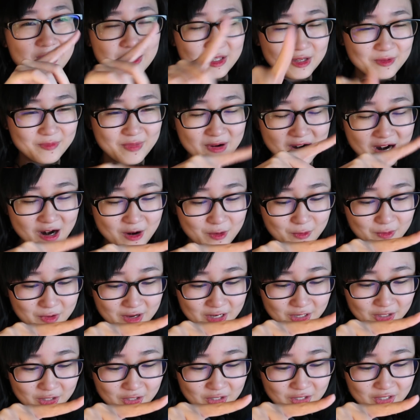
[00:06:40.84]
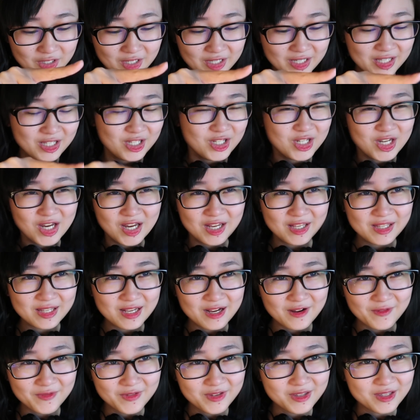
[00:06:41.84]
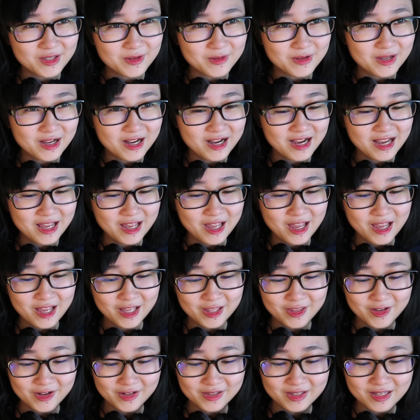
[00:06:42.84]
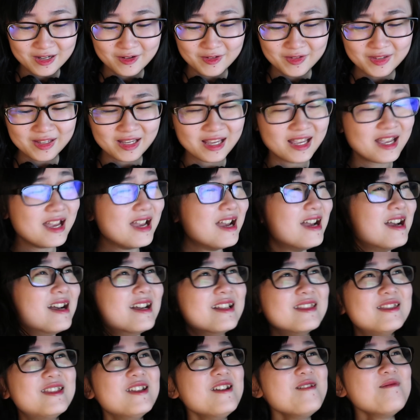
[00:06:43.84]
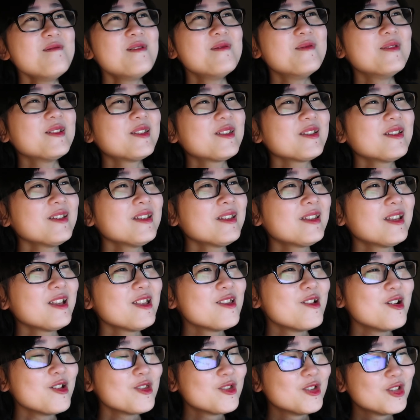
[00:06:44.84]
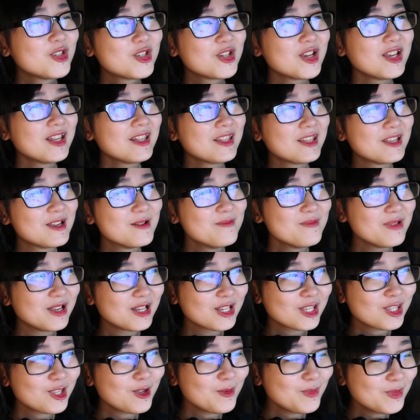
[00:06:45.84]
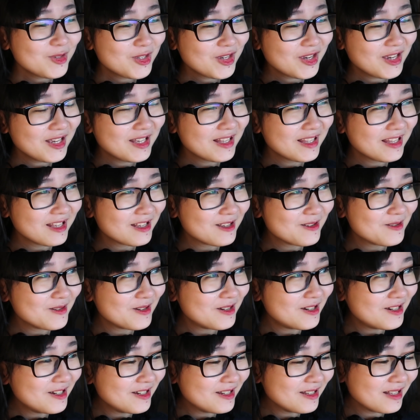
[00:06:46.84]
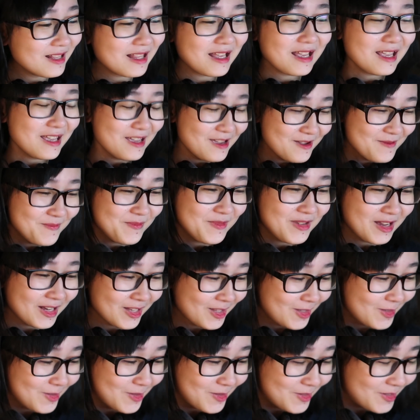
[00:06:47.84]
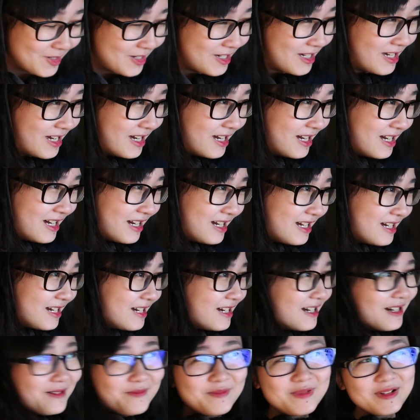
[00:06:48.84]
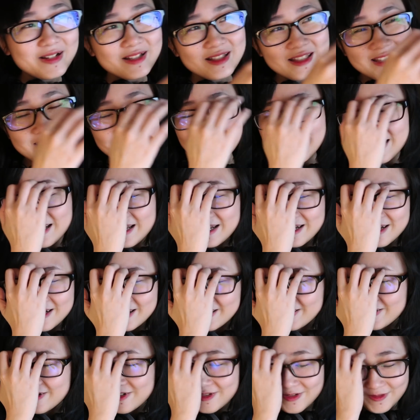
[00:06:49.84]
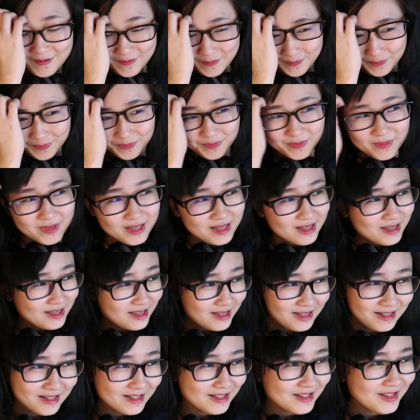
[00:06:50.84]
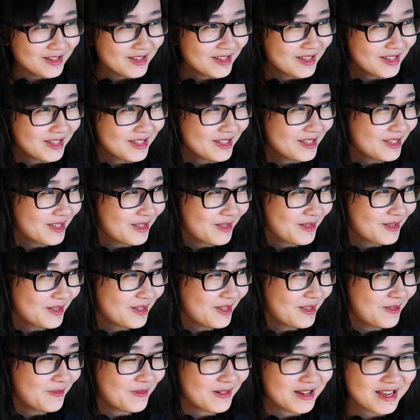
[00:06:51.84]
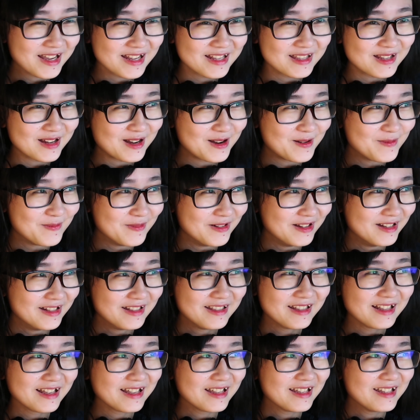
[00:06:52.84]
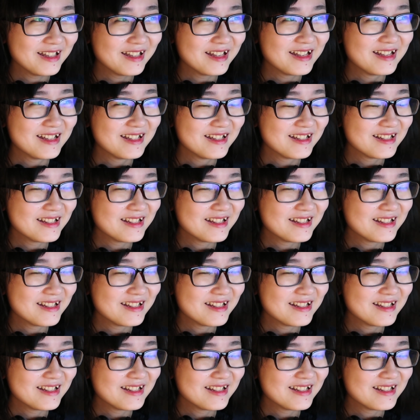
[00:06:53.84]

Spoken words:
the part where she just chased after the head doctor, I was like, damn, Mametsuku said not to chase him. Like, stop chasing him, Yasuo. But like, I don't know. Just fucking dumb, man. Like,